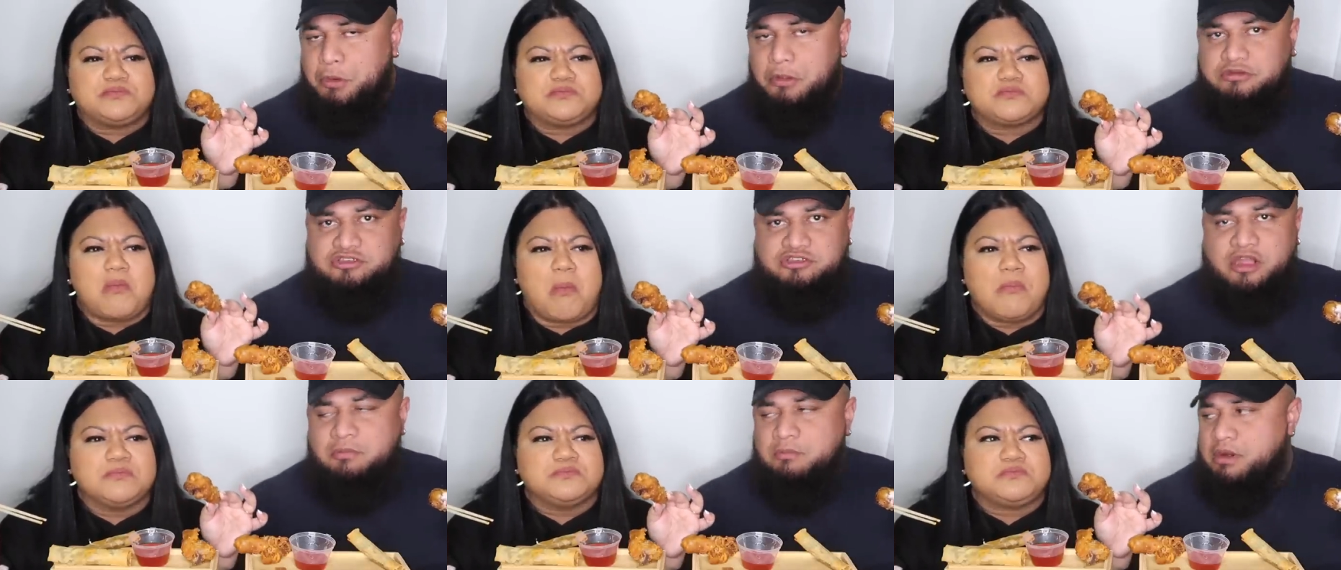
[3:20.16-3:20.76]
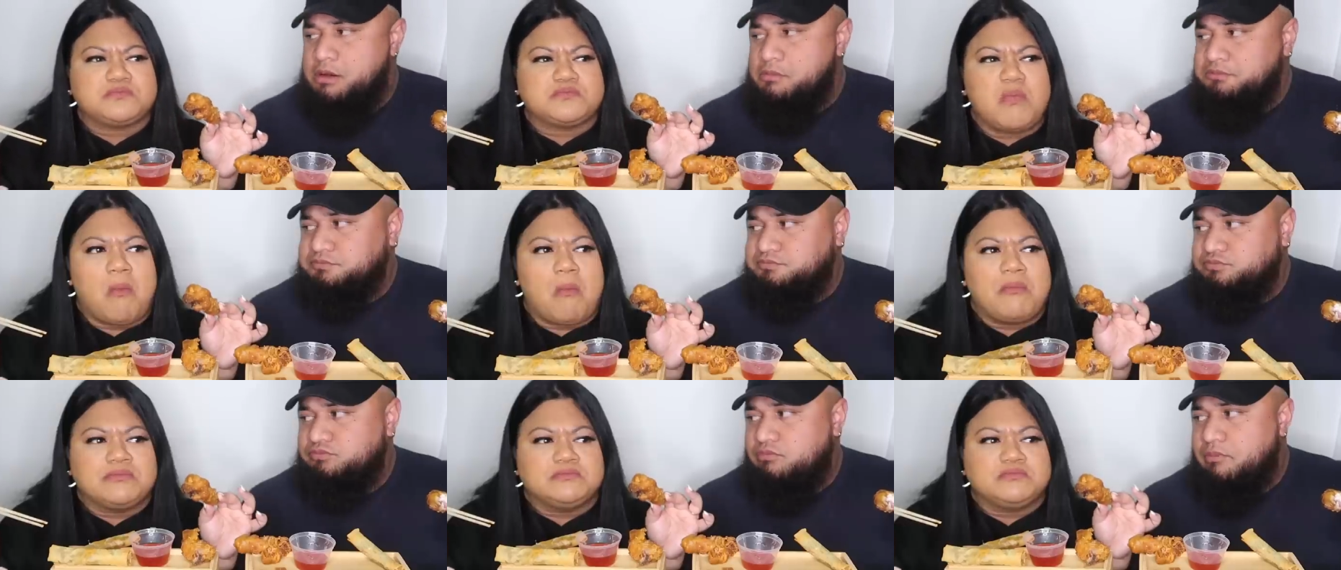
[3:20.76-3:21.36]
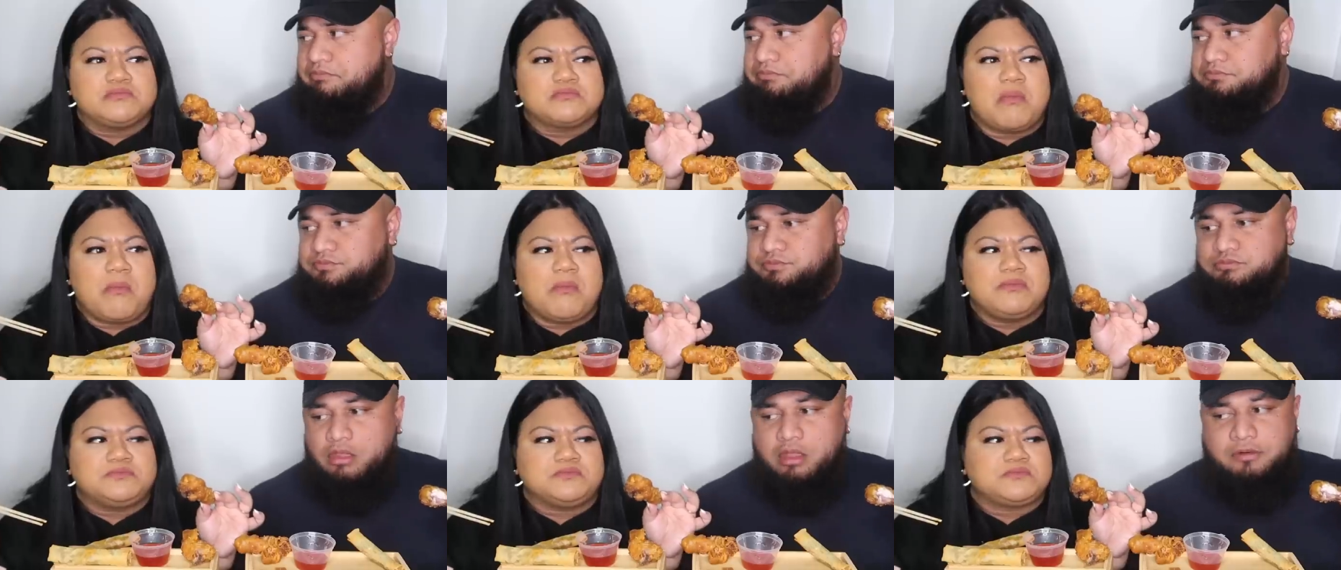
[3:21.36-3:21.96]
Speaker 1: It's yum, but
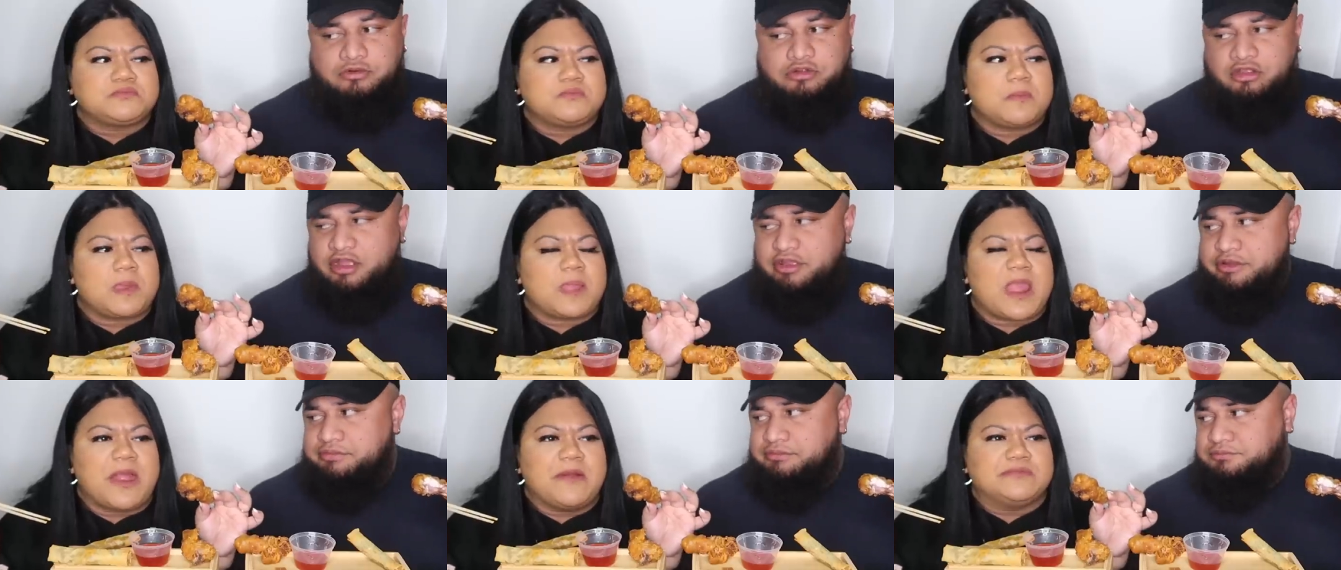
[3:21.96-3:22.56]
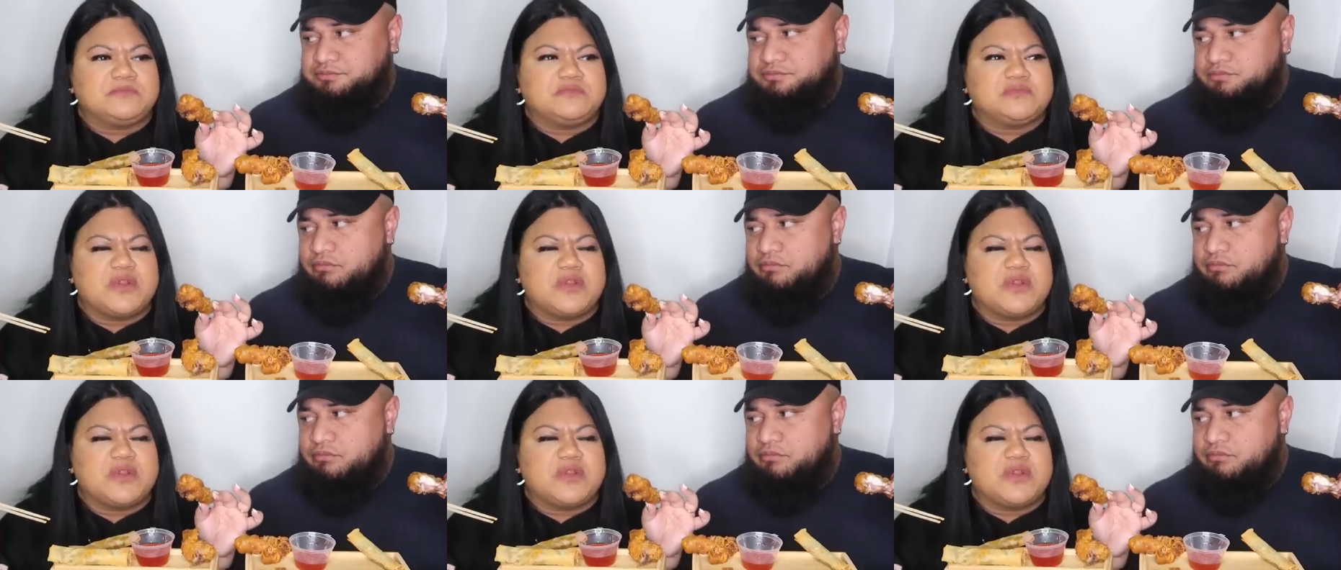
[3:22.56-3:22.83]
you like it?